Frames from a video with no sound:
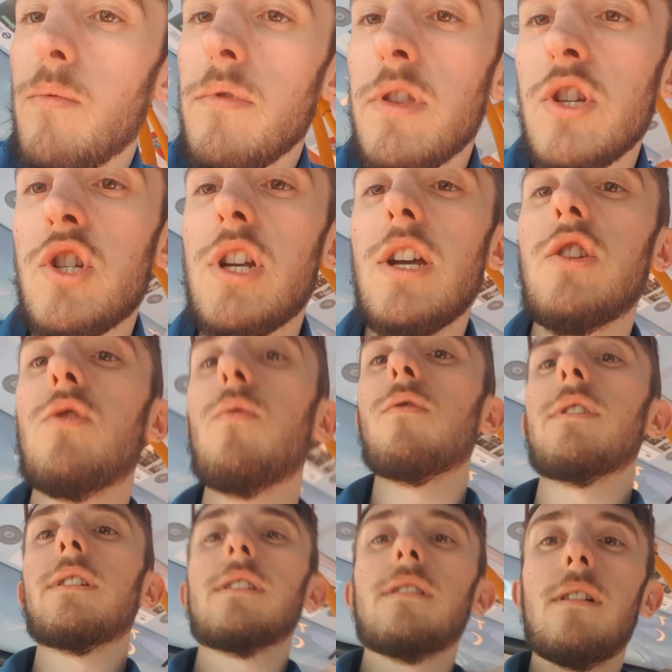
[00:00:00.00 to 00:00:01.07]
with the schedule
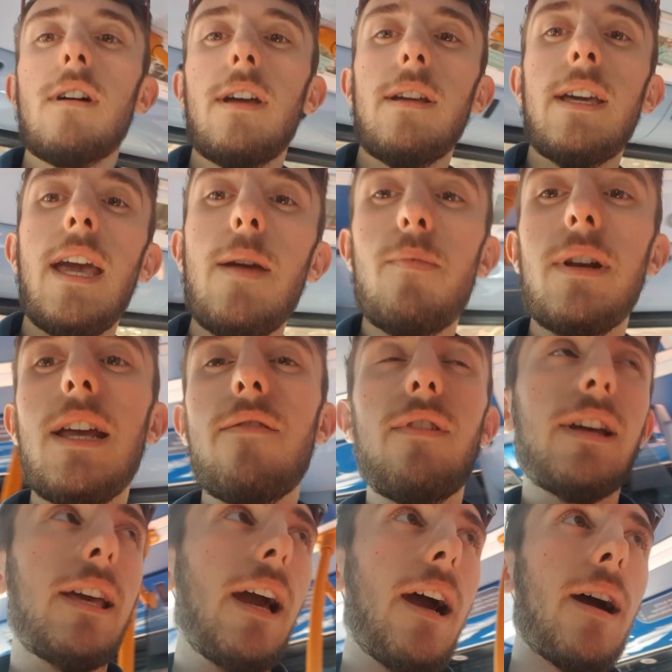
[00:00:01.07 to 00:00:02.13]
and like keep an
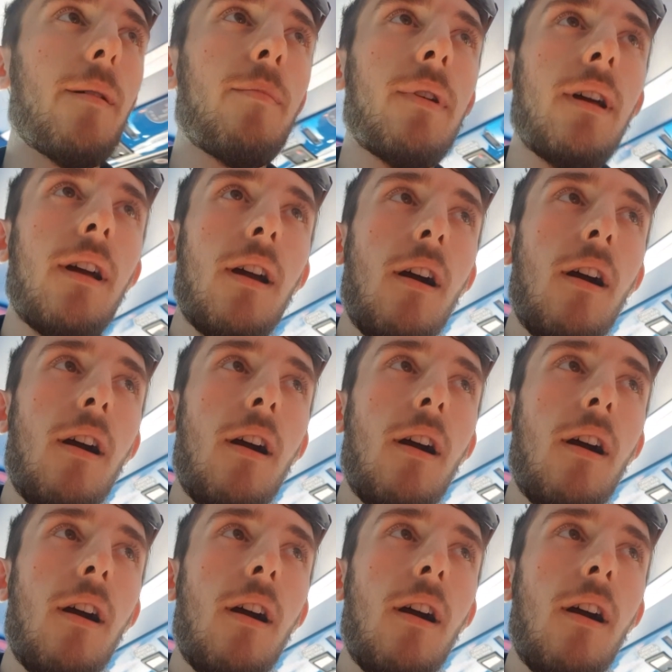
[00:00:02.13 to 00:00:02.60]
even gap,